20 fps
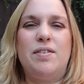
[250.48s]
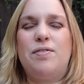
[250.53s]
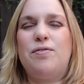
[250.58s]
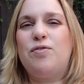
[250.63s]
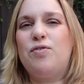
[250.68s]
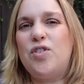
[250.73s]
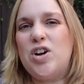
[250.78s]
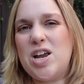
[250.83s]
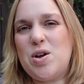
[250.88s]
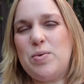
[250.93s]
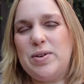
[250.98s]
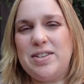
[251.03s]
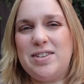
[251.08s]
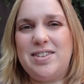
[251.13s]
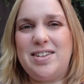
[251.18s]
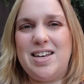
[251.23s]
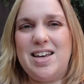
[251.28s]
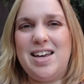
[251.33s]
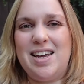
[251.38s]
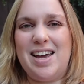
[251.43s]

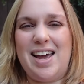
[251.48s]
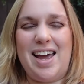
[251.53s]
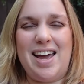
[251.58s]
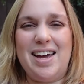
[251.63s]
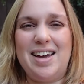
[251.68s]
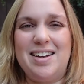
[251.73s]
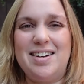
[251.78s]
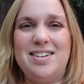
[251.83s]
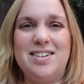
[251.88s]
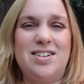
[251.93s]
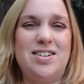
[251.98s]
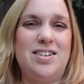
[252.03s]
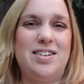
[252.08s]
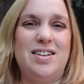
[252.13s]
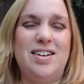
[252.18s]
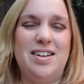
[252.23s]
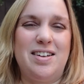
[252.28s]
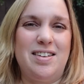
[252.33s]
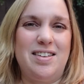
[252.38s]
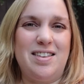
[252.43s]
frequency and
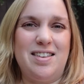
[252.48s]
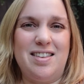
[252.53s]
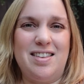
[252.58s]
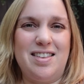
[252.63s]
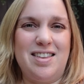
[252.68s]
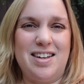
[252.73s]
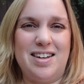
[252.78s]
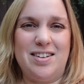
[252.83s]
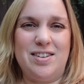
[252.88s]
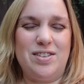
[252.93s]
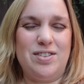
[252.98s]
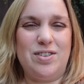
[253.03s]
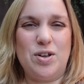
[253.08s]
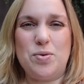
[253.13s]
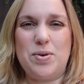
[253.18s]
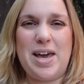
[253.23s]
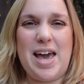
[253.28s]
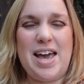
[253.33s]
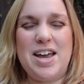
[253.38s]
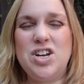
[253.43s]
the
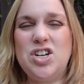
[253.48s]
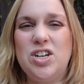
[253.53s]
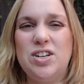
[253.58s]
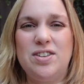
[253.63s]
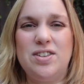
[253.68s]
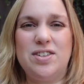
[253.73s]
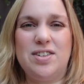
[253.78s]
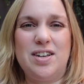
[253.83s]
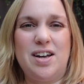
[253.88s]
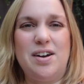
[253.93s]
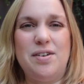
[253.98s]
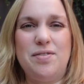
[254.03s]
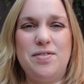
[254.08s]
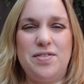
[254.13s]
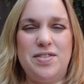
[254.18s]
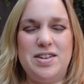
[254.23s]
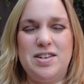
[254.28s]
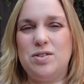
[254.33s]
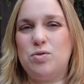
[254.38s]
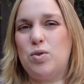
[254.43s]
locations
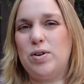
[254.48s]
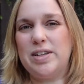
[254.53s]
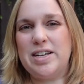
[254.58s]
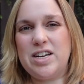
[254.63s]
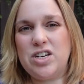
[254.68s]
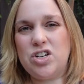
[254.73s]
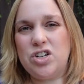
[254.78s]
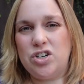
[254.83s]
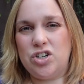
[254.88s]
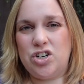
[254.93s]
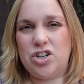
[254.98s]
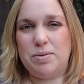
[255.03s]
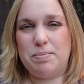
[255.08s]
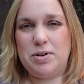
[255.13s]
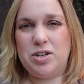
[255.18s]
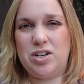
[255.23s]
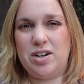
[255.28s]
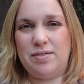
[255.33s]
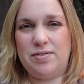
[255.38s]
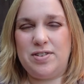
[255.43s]
of these relationship
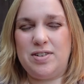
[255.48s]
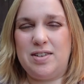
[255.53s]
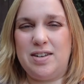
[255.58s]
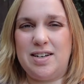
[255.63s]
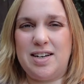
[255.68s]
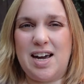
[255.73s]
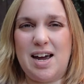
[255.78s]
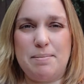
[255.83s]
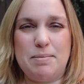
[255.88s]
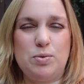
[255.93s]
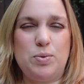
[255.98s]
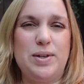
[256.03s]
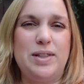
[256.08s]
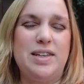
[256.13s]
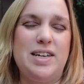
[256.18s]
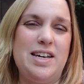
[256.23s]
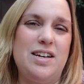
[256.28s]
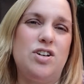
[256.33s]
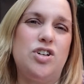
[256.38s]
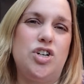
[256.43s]
shifts, the times when
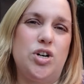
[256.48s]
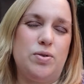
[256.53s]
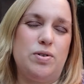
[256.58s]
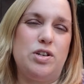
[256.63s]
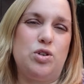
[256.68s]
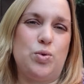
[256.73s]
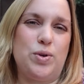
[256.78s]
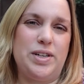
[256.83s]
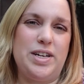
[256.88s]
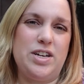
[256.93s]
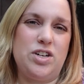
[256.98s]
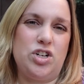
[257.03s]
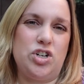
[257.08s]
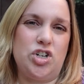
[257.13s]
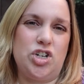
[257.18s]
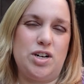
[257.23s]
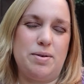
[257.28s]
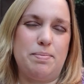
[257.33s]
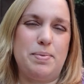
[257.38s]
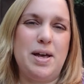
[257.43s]
Lee and Jonah's
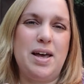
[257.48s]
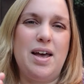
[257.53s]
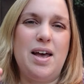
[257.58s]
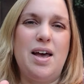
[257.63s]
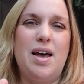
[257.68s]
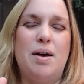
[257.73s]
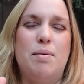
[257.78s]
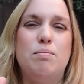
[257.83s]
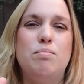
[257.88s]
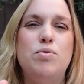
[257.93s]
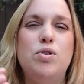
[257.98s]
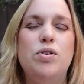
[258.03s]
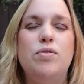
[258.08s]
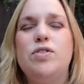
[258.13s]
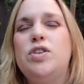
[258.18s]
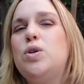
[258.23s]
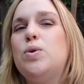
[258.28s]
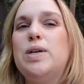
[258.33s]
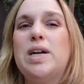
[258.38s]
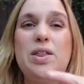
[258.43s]
relationship
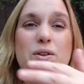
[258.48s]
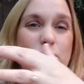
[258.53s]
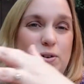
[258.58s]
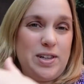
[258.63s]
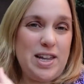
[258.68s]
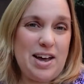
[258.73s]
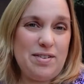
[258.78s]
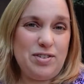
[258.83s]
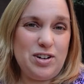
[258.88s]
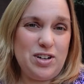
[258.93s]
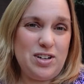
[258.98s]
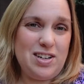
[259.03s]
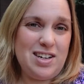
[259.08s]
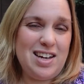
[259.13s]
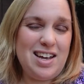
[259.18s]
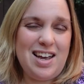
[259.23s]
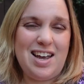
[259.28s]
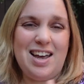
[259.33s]
moves to another level,